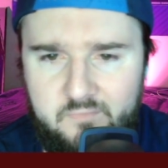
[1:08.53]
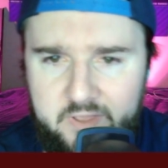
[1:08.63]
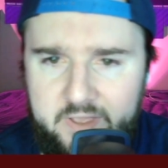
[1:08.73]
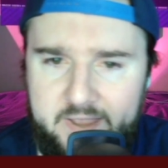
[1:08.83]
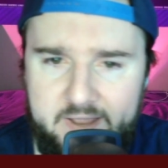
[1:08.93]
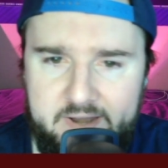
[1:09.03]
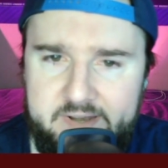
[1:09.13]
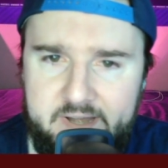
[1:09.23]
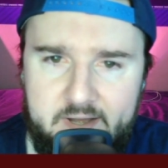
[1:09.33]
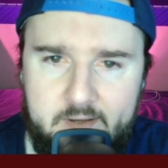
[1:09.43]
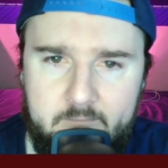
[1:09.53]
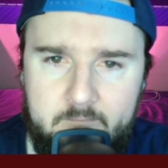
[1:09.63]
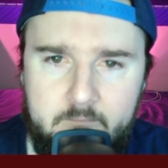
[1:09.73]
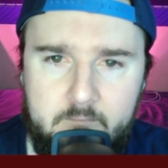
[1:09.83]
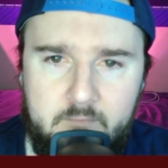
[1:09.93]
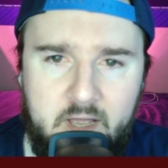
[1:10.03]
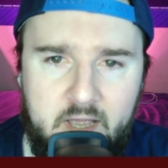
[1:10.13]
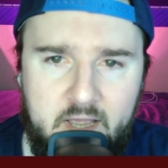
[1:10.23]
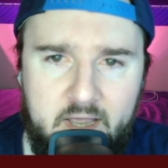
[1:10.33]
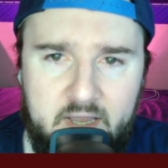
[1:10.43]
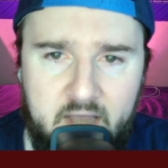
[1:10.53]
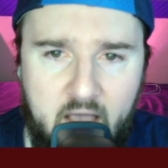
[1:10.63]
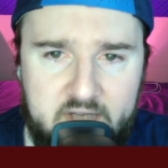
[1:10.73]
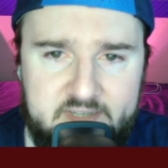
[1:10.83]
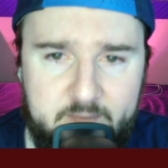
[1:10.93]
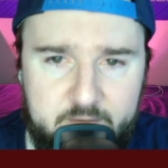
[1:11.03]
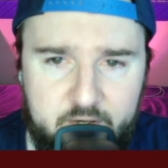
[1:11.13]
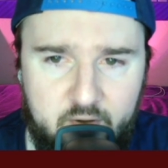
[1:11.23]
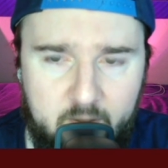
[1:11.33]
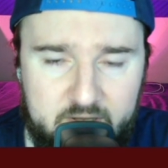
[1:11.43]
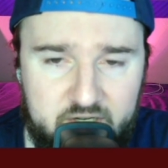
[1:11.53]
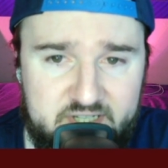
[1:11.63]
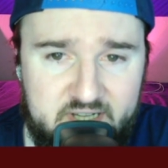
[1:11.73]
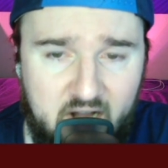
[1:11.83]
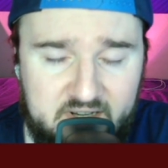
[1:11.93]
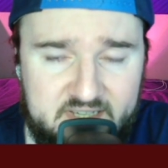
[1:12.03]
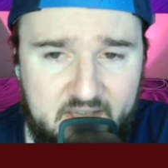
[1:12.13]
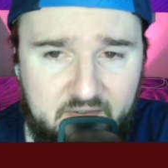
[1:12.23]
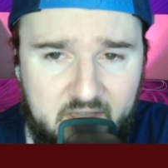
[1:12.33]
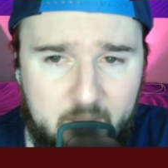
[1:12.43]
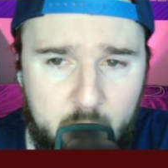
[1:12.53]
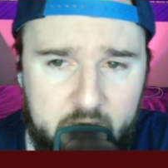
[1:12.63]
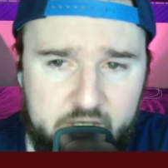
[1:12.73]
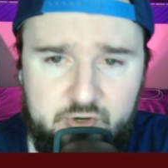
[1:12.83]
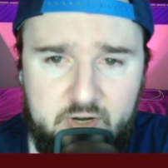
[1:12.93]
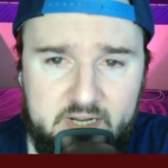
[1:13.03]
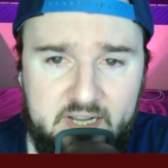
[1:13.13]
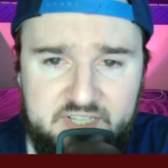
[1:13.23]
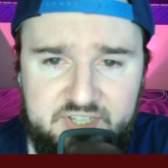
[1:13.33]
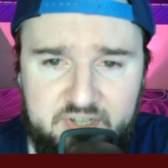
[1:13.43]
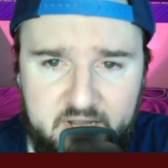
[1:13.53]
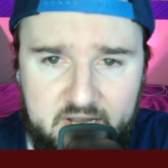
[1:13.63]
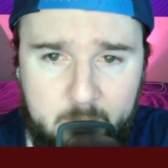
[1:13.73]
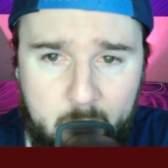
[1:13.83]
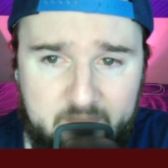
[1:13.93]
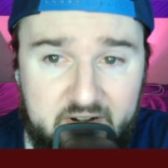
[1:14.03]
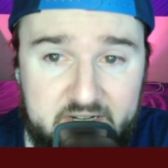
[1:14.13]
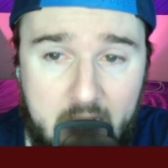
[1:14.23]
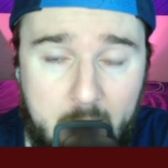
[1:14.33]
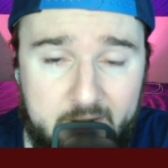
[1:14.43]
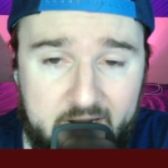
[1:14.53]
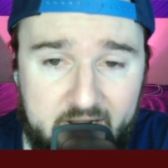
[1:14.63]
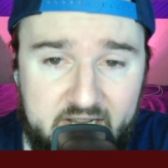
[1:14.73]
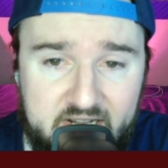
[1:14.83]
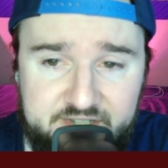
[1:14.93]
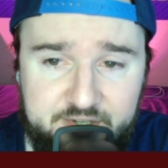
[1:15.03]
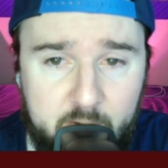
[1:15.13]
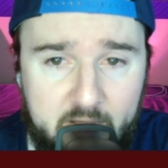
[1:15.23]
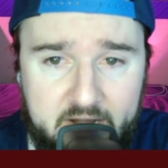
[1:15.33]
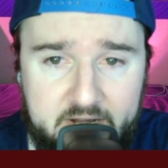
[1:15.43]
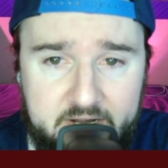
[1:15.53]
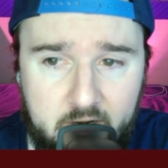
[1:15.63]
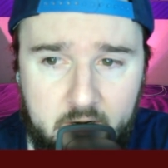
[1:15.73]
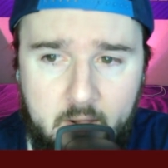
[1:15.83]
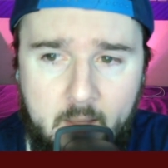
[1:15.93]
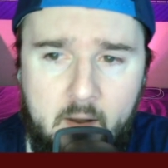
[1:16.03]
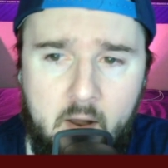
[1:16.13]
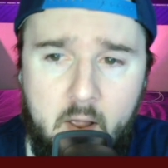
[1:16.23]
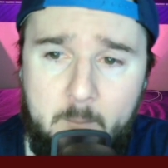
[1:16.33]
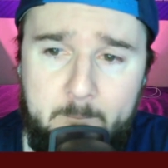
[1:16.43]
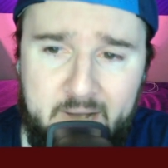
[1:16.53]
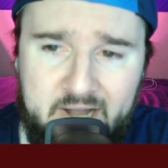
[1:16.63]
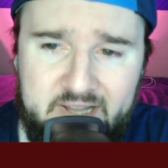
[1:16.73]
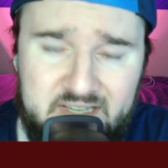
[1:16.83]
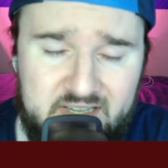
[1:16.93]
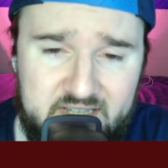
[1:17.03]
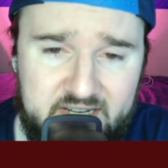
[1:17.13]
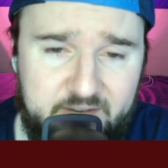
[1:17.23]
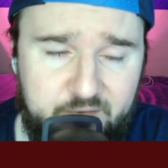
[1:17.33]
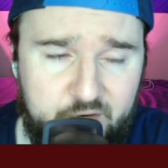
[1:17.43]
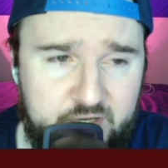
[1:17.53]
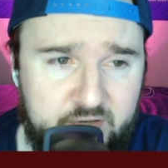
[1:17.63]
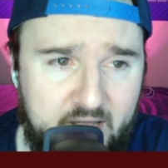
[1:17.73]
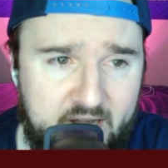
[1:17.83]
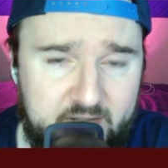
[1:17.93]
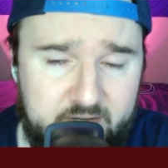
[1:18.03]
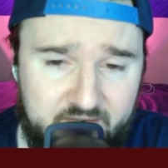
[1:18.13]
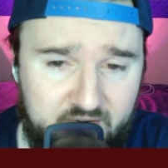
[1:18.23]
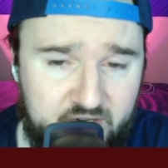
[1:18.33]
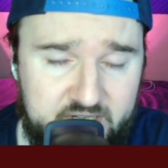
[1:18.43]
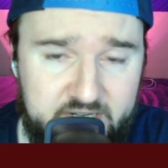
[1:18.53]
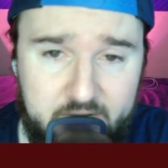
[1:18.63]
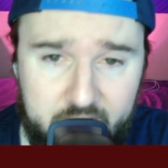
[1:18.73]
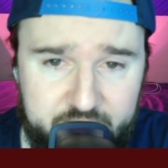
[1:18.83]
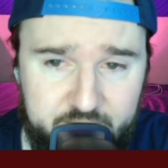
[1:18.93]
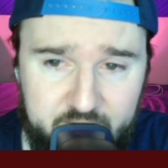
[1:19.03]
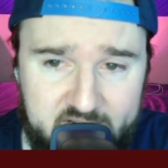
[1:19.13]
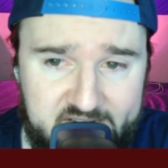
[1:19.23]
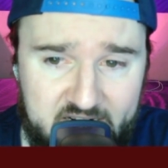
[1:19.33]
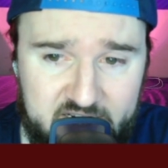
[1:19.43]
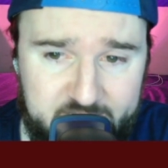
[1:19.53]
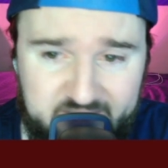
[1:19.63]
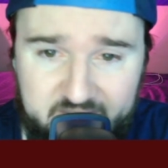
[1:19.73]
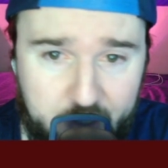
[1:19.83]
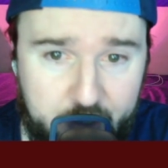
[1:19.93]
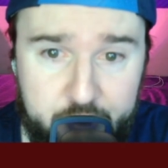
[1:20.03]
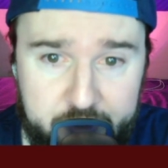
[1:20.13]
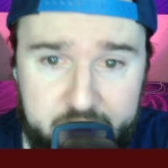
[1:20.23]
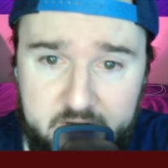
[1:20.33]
And SMU, I mean, they're on a 7-game winning streak against Tulane. They've been very dominant against Tulane here, but this is a different Tulane team. This is the first year Tulane's actually been very good,